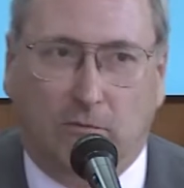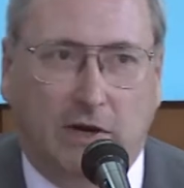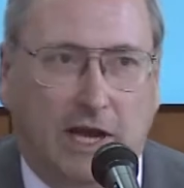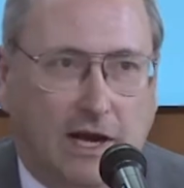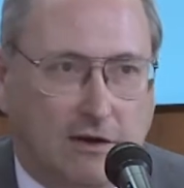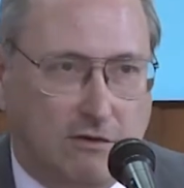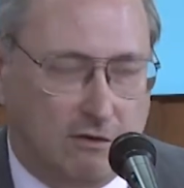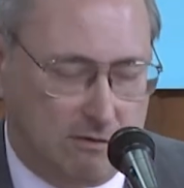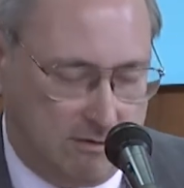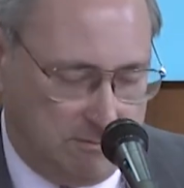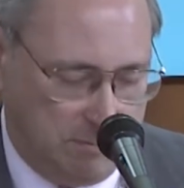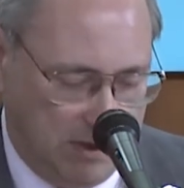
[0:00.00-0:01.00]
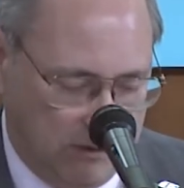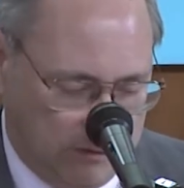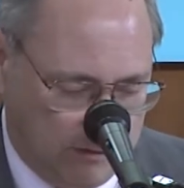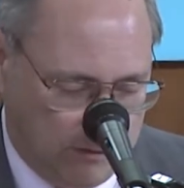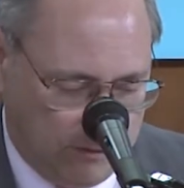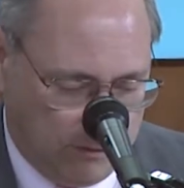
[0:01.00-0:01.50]
reactor based
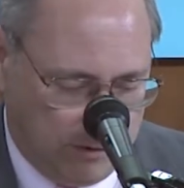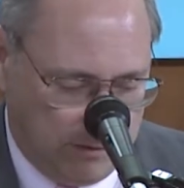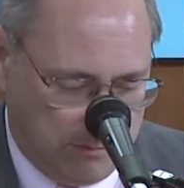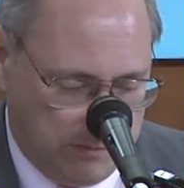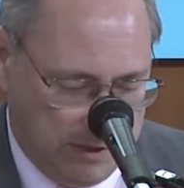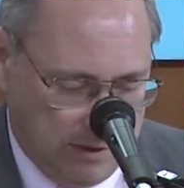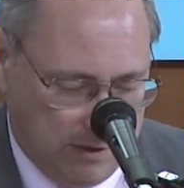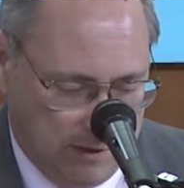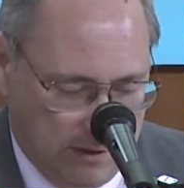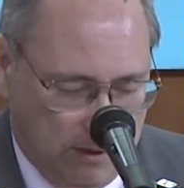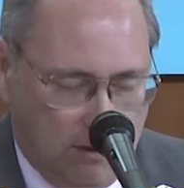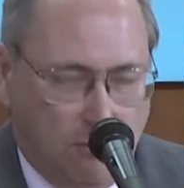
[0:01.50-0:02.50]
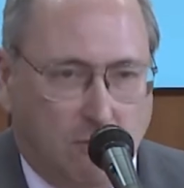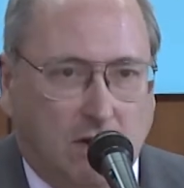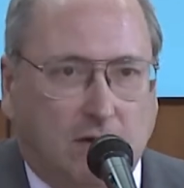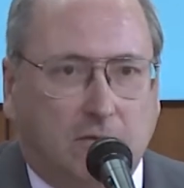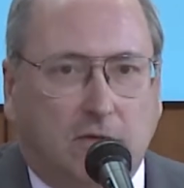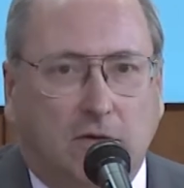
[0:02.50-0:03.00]
in thorium?
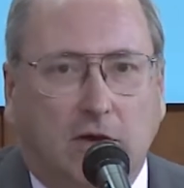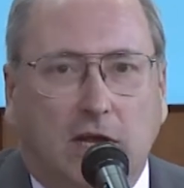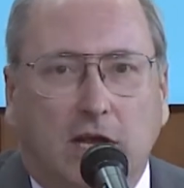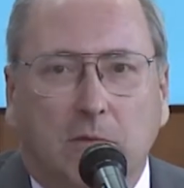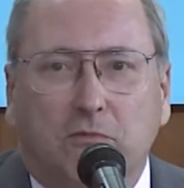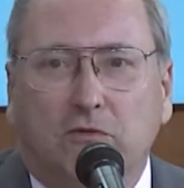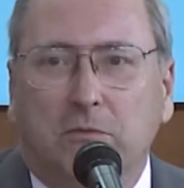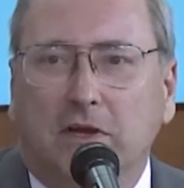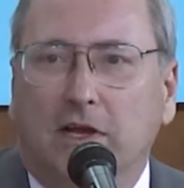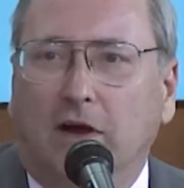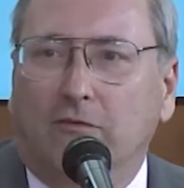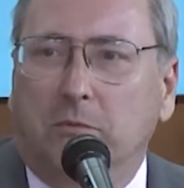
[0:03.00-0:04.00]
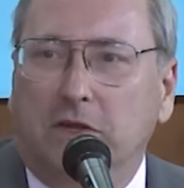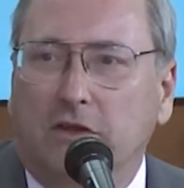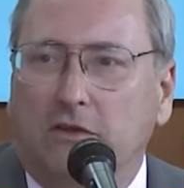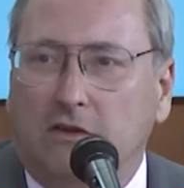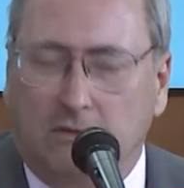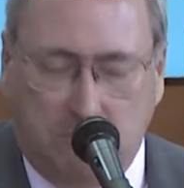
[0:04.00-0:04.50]
Well, it comes from the
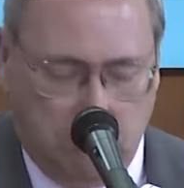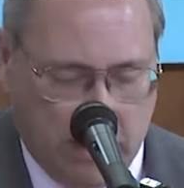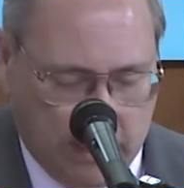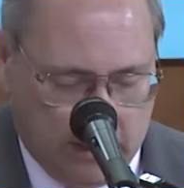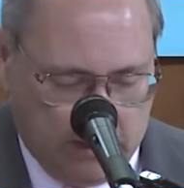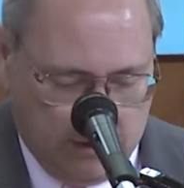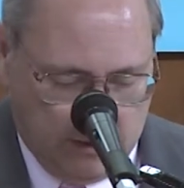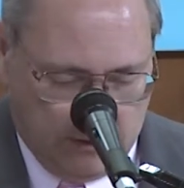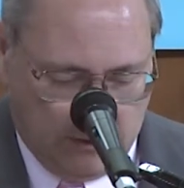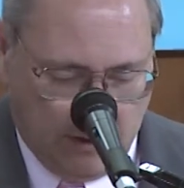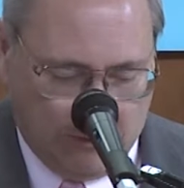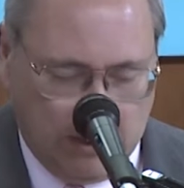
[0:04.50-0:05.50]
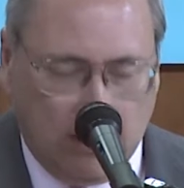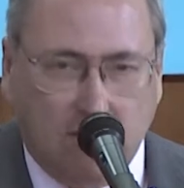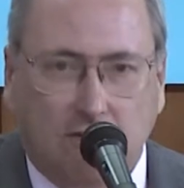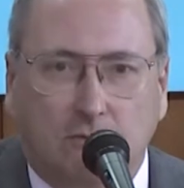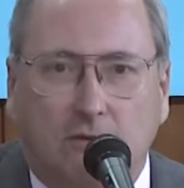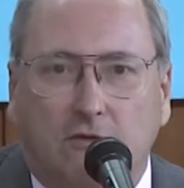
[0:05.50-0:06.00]
government. Back in the
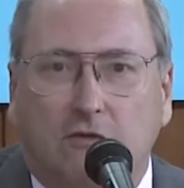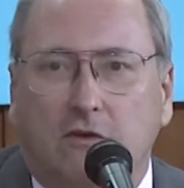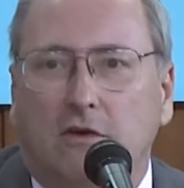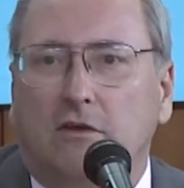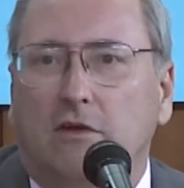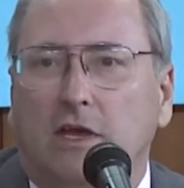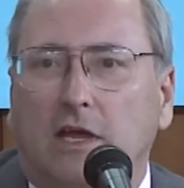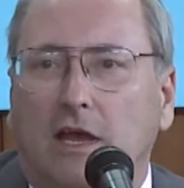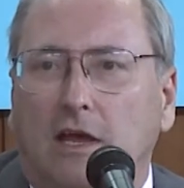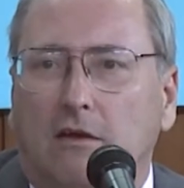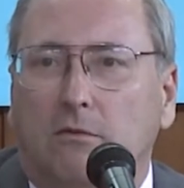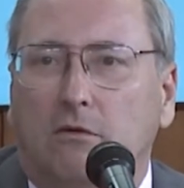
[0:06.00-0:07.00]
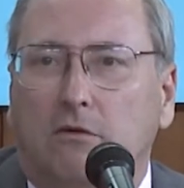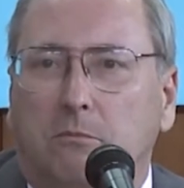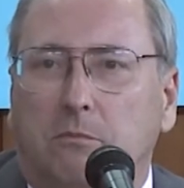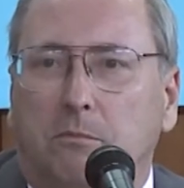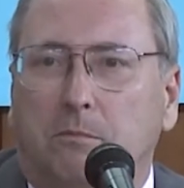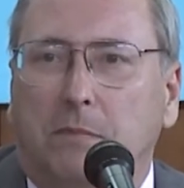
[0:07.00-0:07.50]
70s, it was
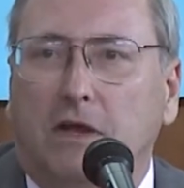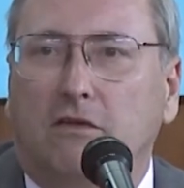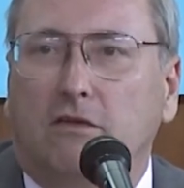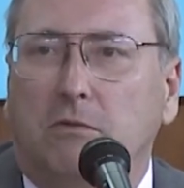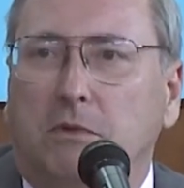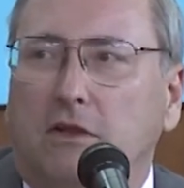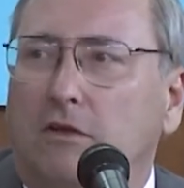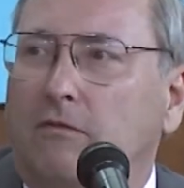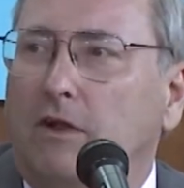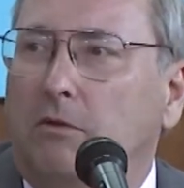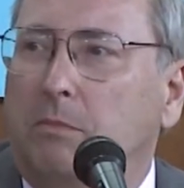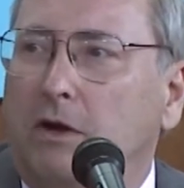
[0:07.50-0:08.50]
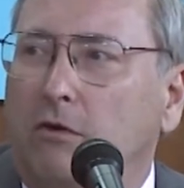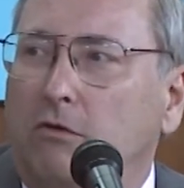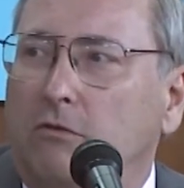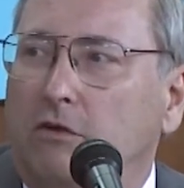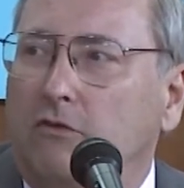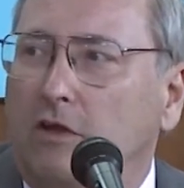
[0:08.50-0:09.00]
basically being developed by
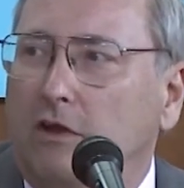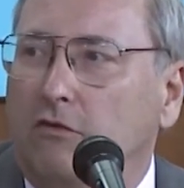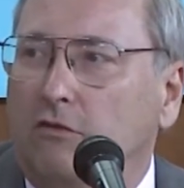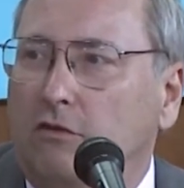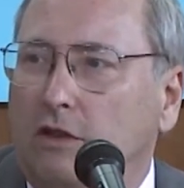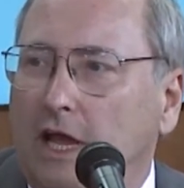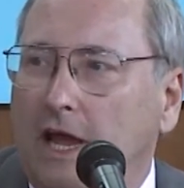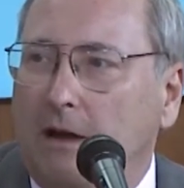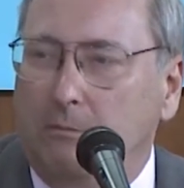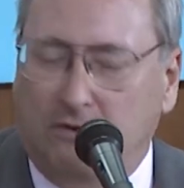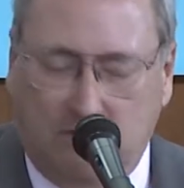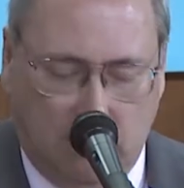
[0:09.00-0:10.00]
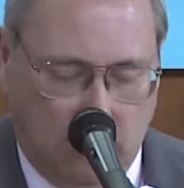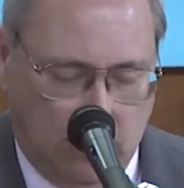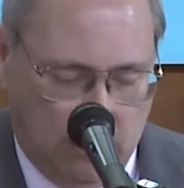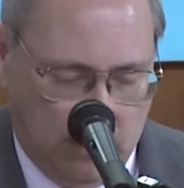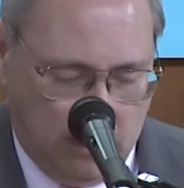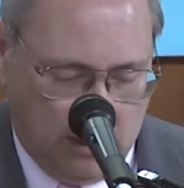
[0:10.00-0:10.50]
Oak Ridge National Labs.
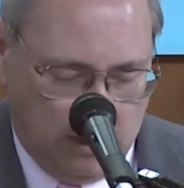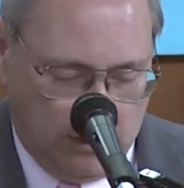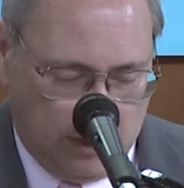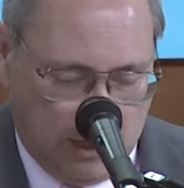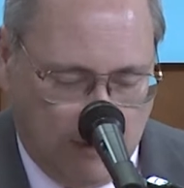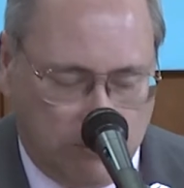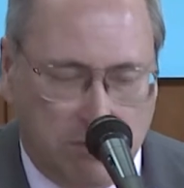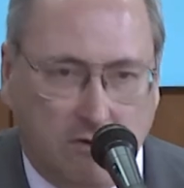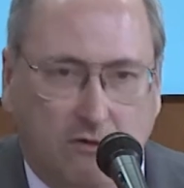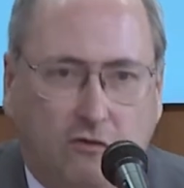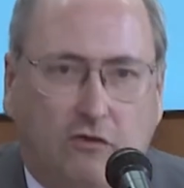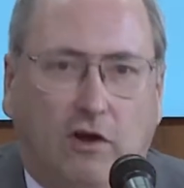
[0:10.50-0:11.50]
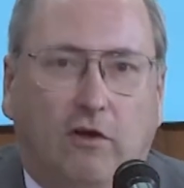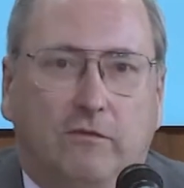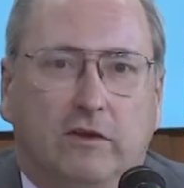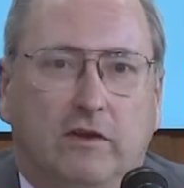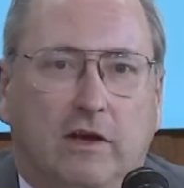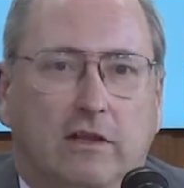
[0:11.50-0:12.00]
The government shelved
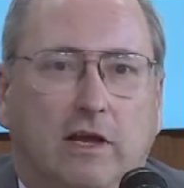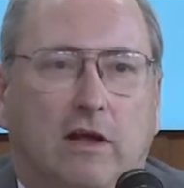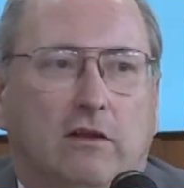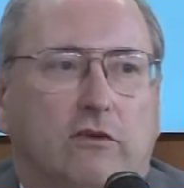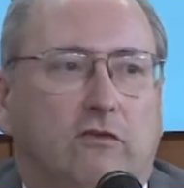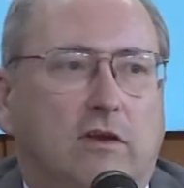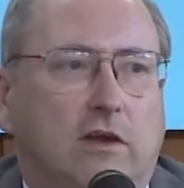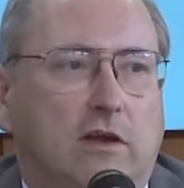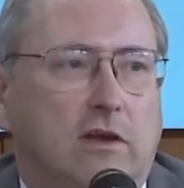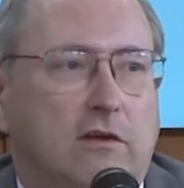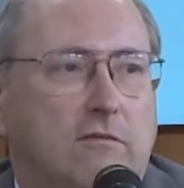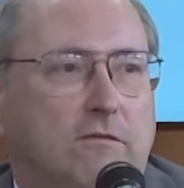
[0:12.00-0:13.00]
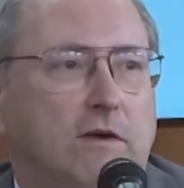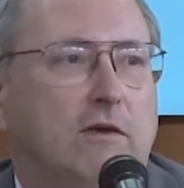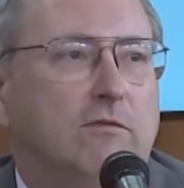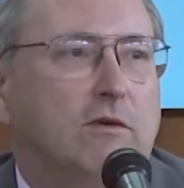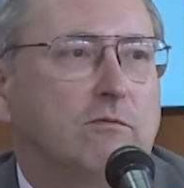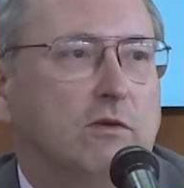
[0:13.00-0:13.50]
the technology in
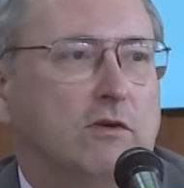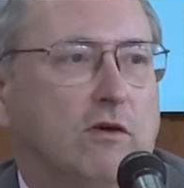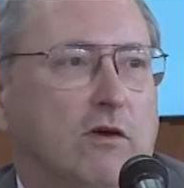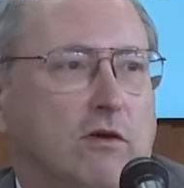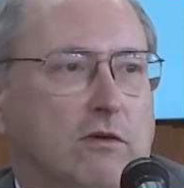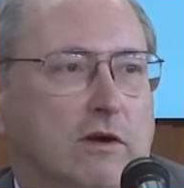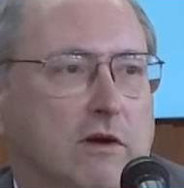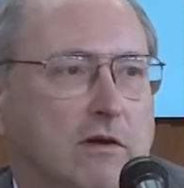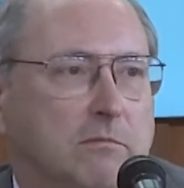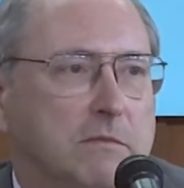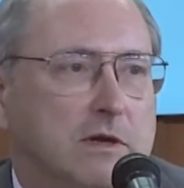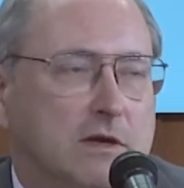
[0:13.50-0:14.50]
favor of what's called a